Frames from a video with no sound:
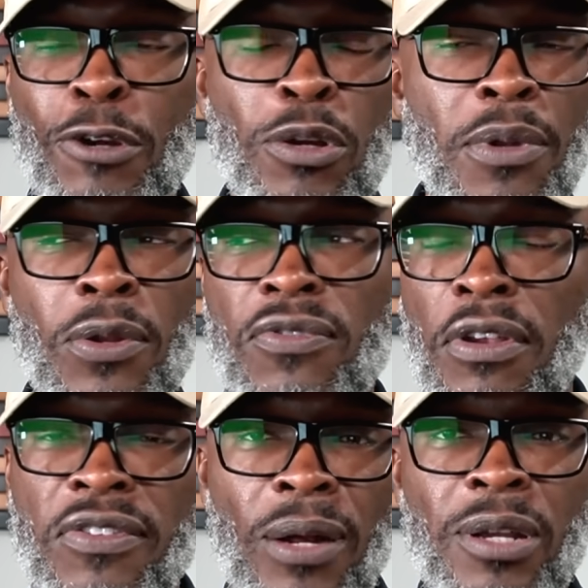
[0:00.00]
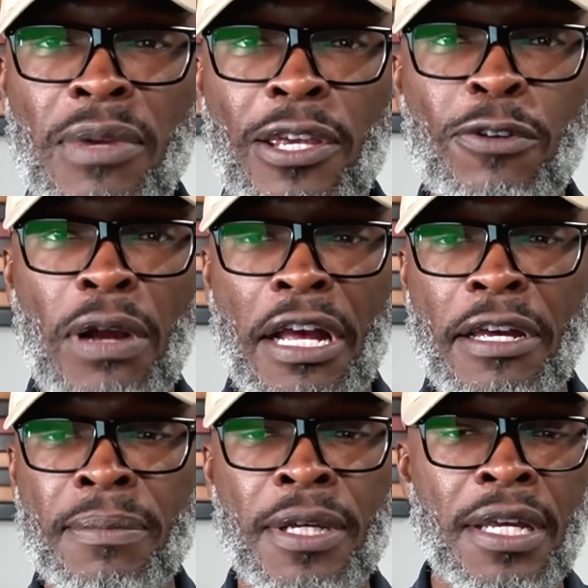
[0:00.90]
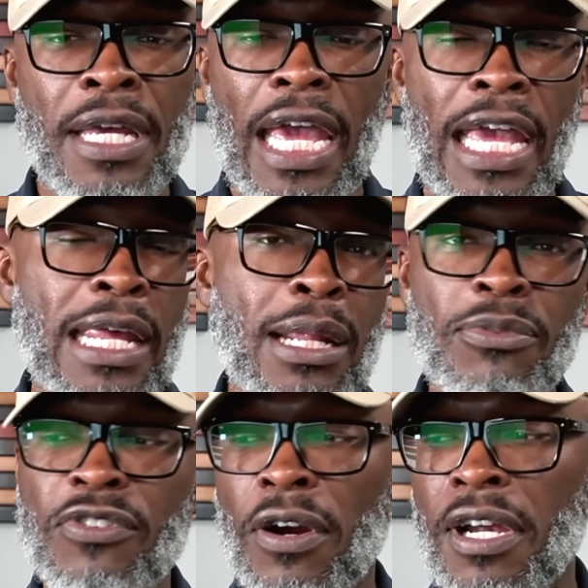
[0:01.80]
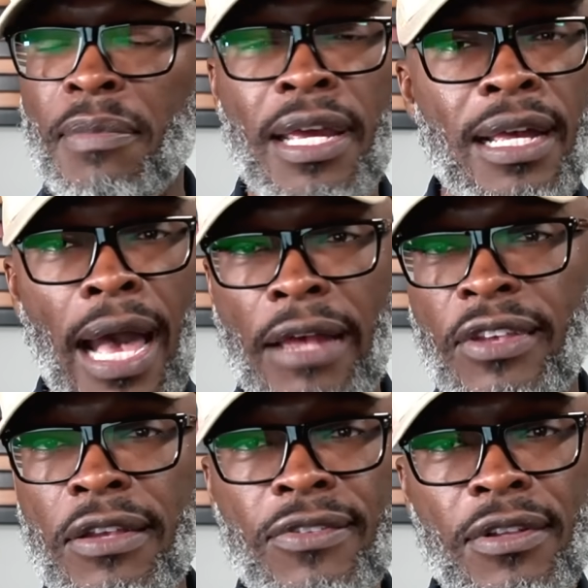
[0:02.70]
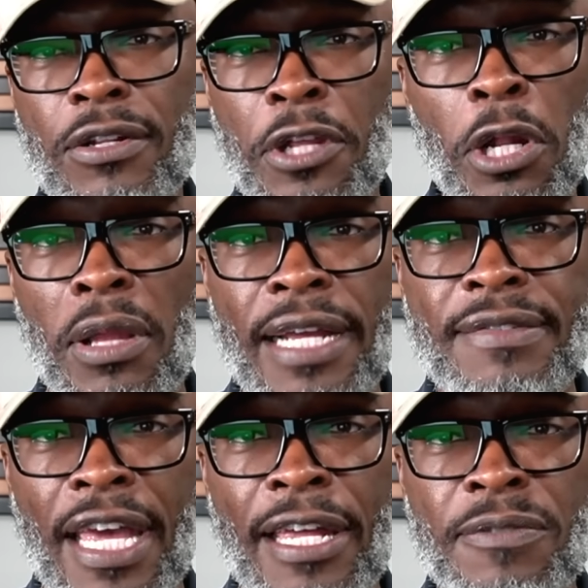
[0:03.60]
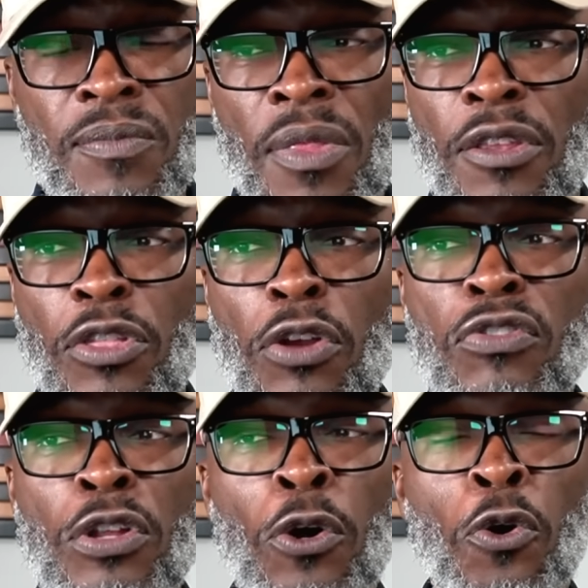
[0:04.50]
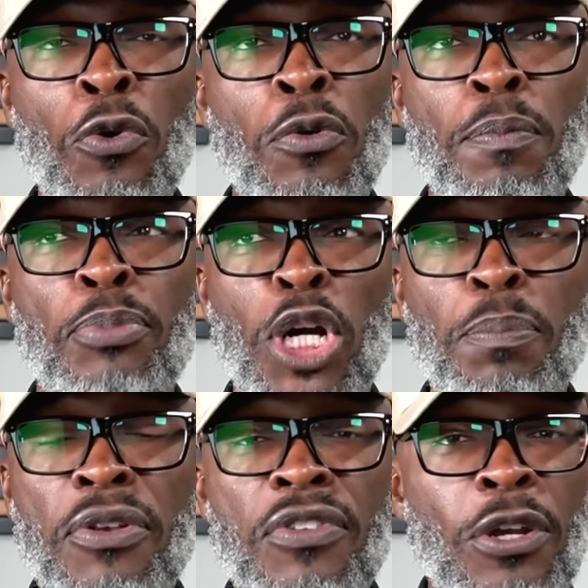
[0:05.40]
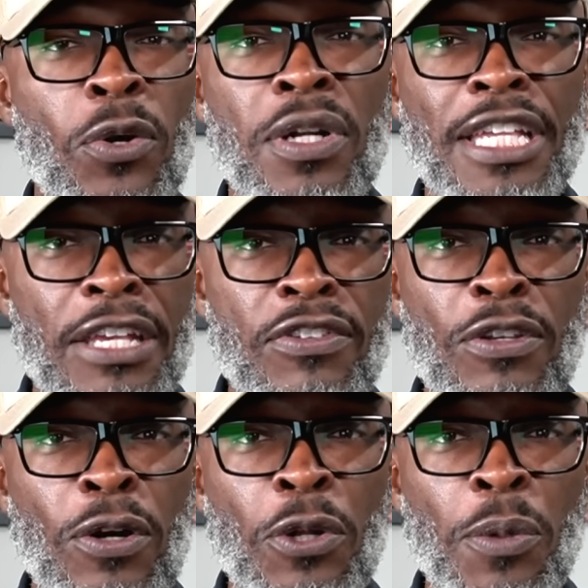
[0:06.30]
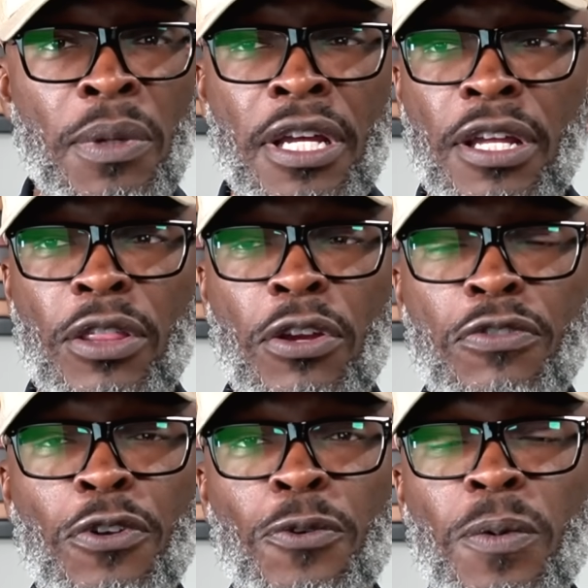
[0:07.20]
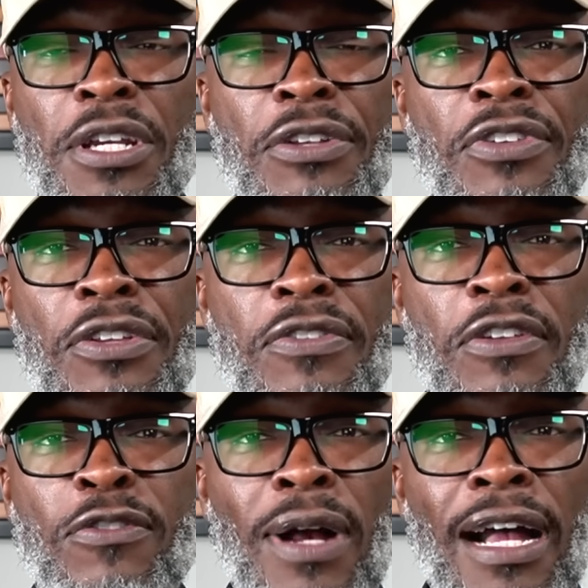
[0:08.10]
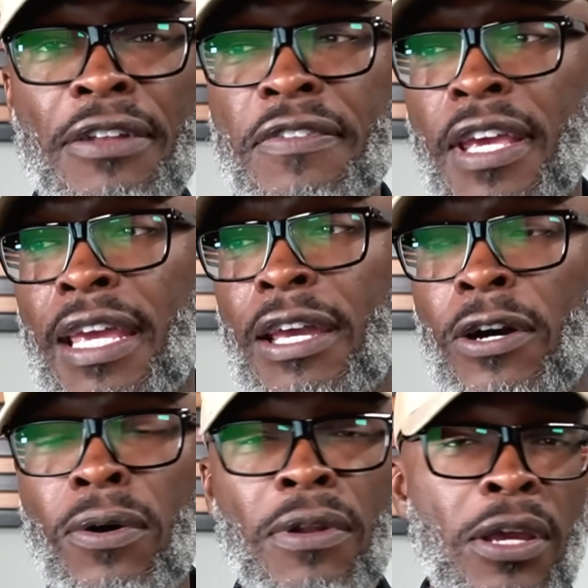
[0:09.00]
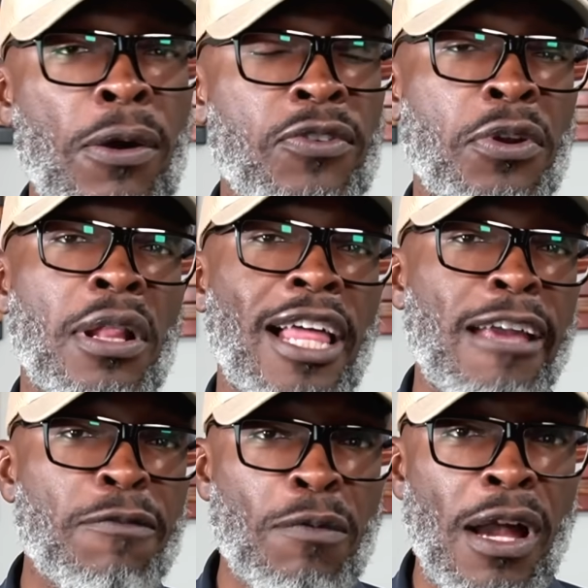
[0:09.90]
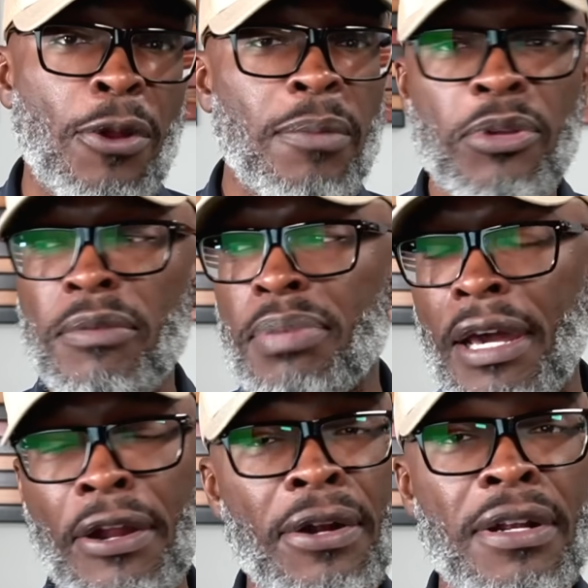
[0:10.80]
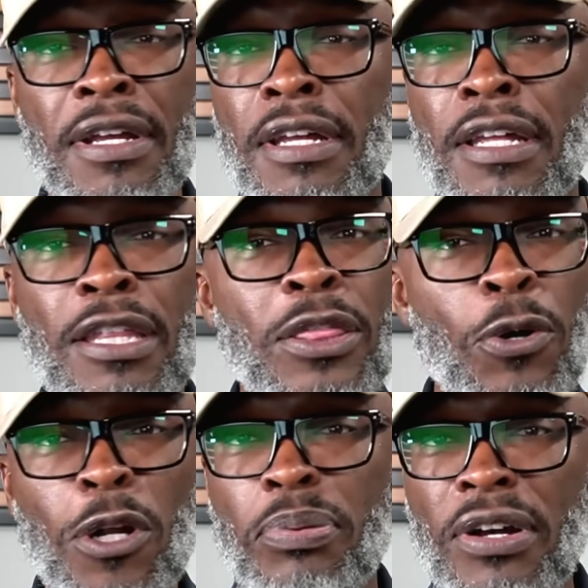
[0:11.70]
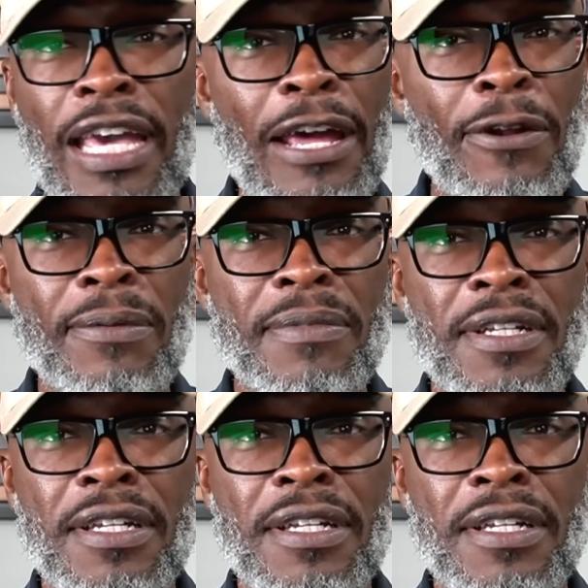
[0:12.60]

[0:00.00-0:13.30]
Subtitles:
Criminals need to stop committing crime. And I'm sorry, man, guys that are like that, there's no purpose in going easy on them. There's no reason to try and say, oh, they're going to turn their life around and be better. Throw the book at them.